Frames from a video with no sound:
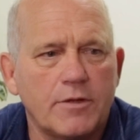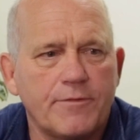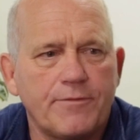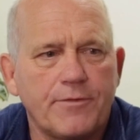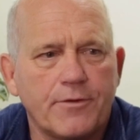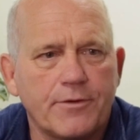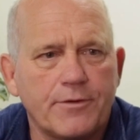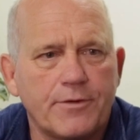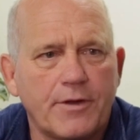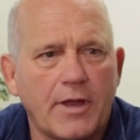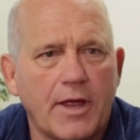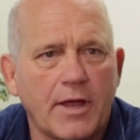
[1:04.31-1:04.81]
if
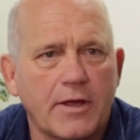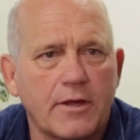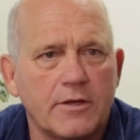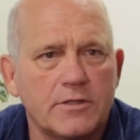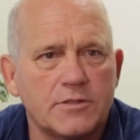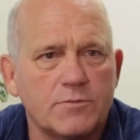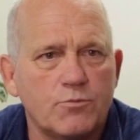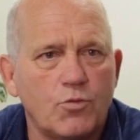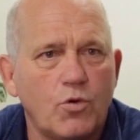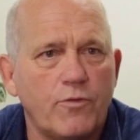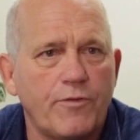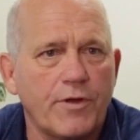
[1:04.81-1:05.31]
your deck
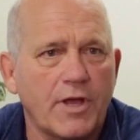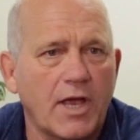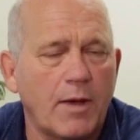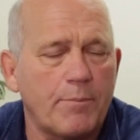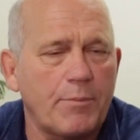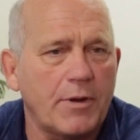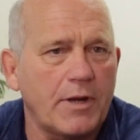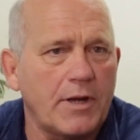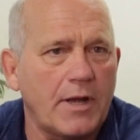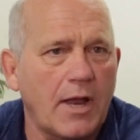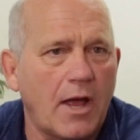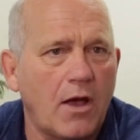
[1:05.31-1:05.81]
is moving
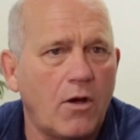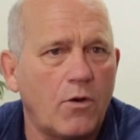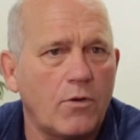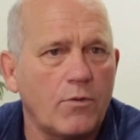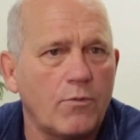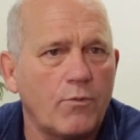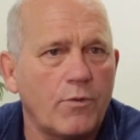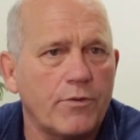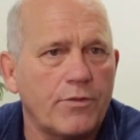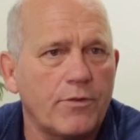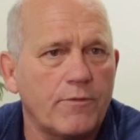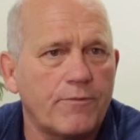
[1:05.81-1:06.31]
up and
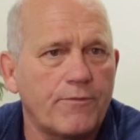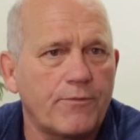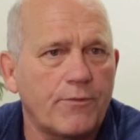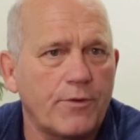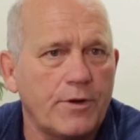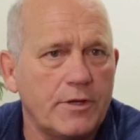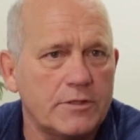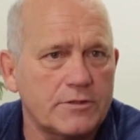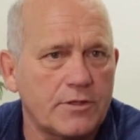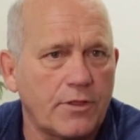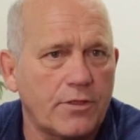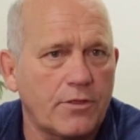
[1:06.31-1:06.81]
down with the
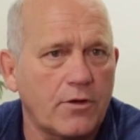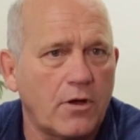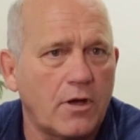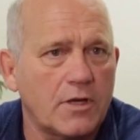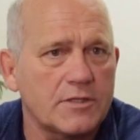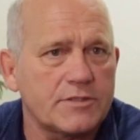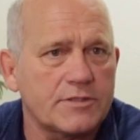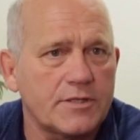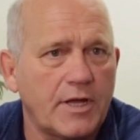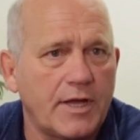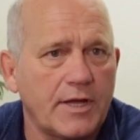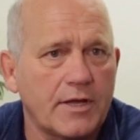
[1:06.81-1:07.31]
freeze and thaw
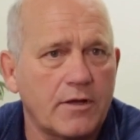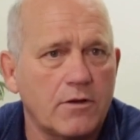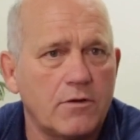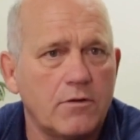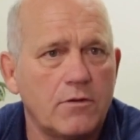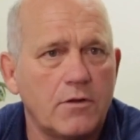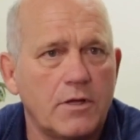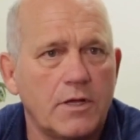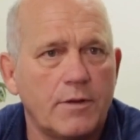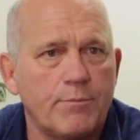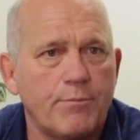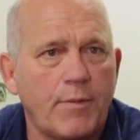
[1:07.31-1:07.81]

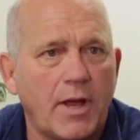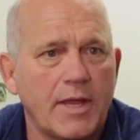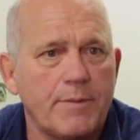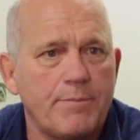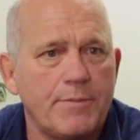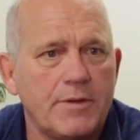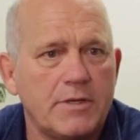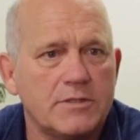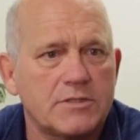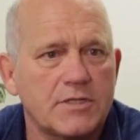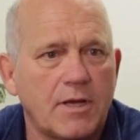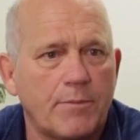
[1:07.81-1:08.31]
cycle, it might
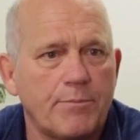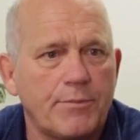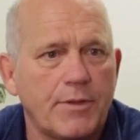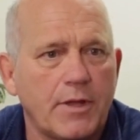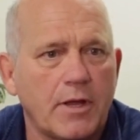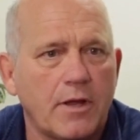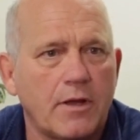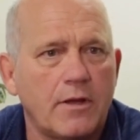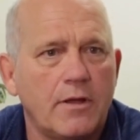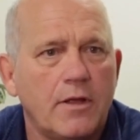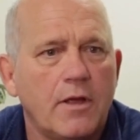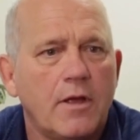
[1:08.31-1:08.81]
be
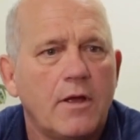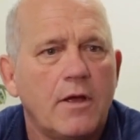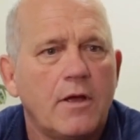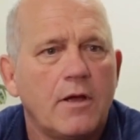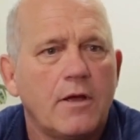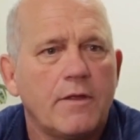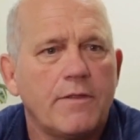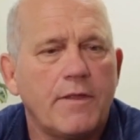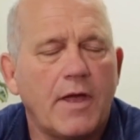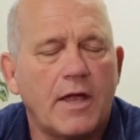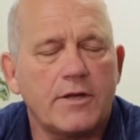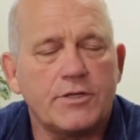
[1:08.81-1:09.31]
something
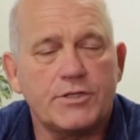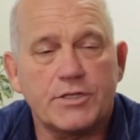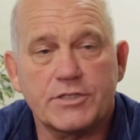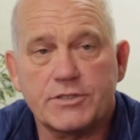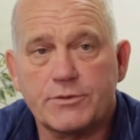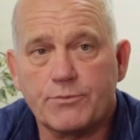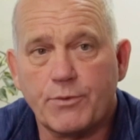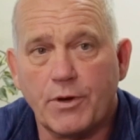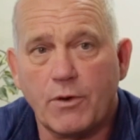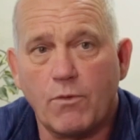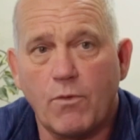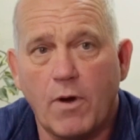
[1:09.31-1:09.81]
that
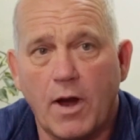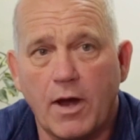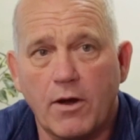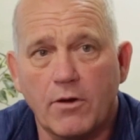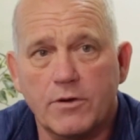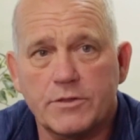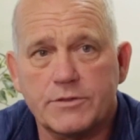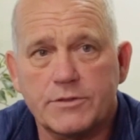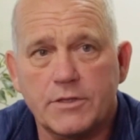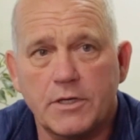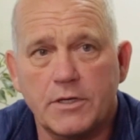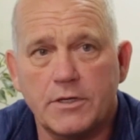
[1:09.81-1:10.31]
just
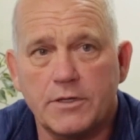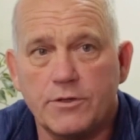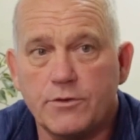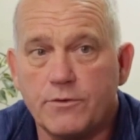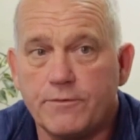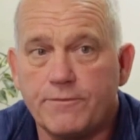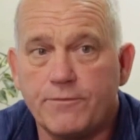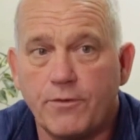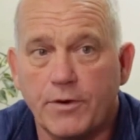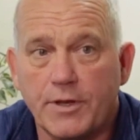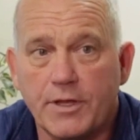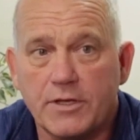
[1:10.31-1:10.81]
requires
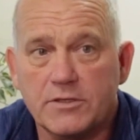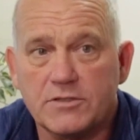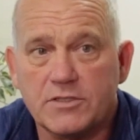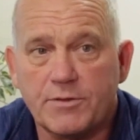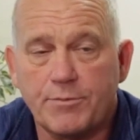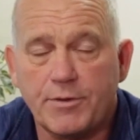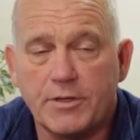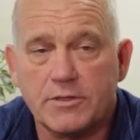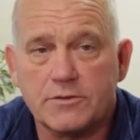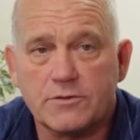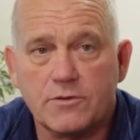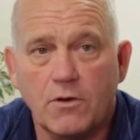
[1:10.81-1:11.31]
new footings
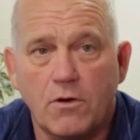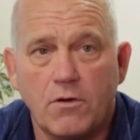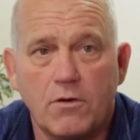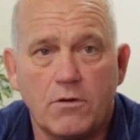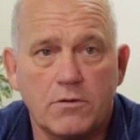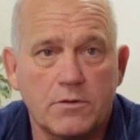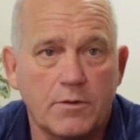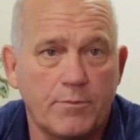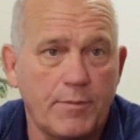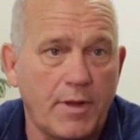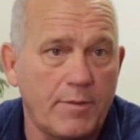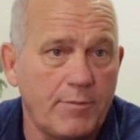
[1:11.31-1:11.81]
to be
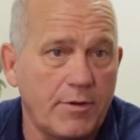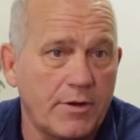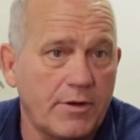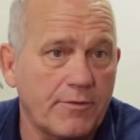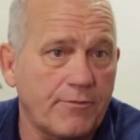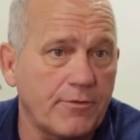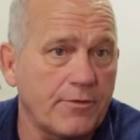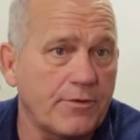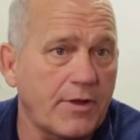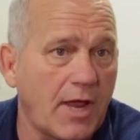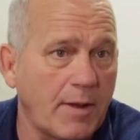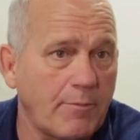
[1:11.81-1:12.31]
installed, or maybe a
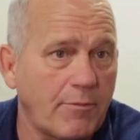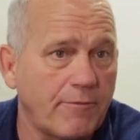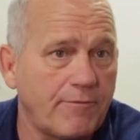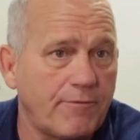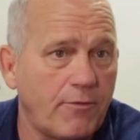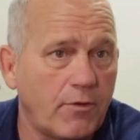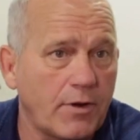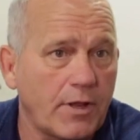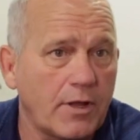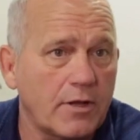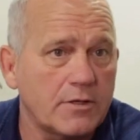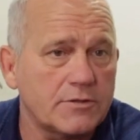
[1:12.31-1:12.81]
different type of
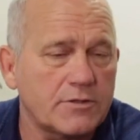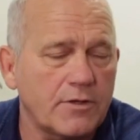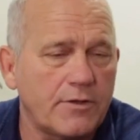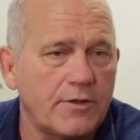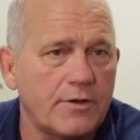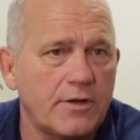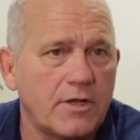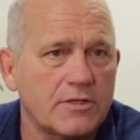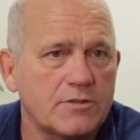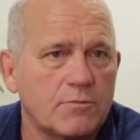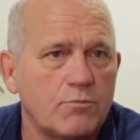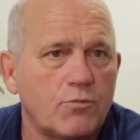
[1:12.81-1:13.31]
footing so that
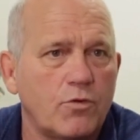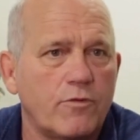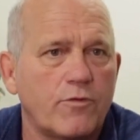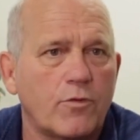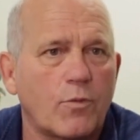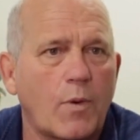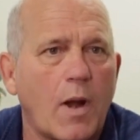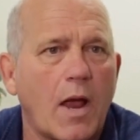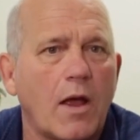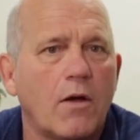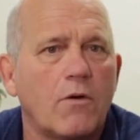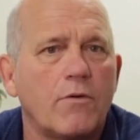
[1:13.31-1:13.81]
it doesn't
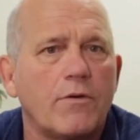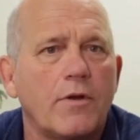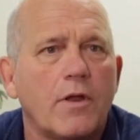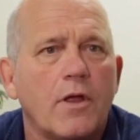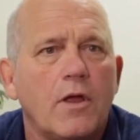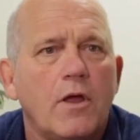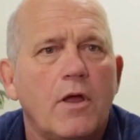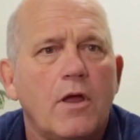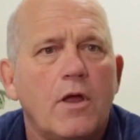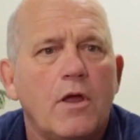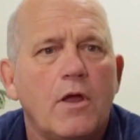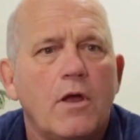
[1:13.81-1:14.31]
move around,
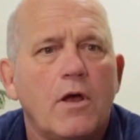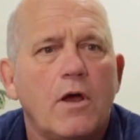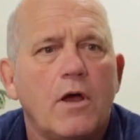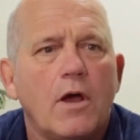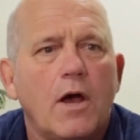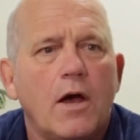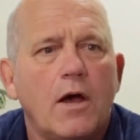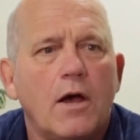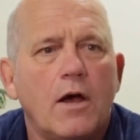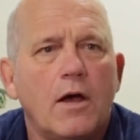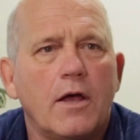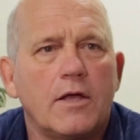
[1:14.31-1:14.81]

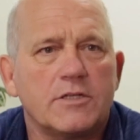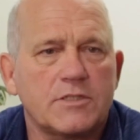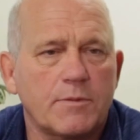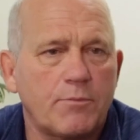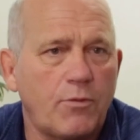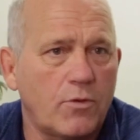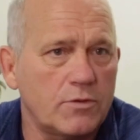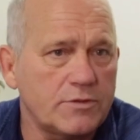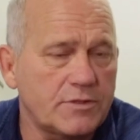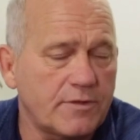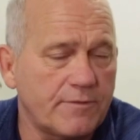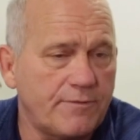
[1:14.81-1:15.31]
as
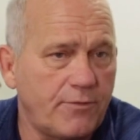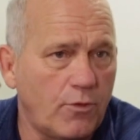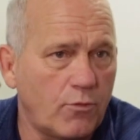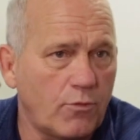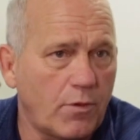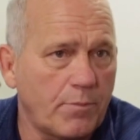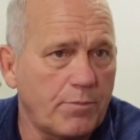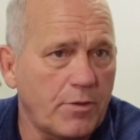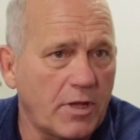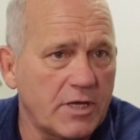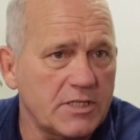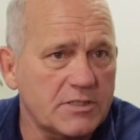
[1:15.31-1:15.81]
opposed to full
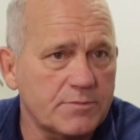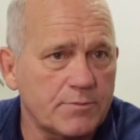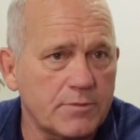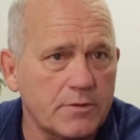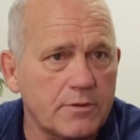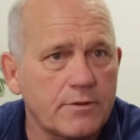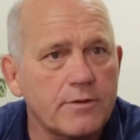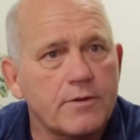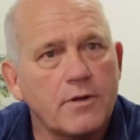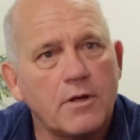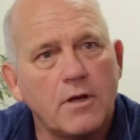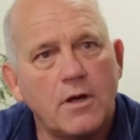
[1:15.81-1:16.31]
replacement.